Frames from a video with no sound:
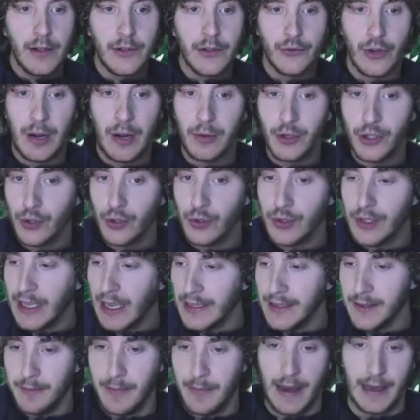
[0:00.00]
Troubleshooting
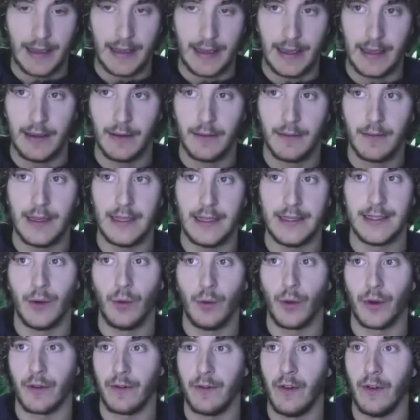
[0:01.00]
and debugging is a
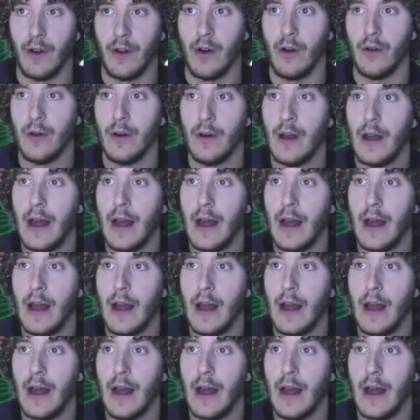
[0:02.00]
workflow.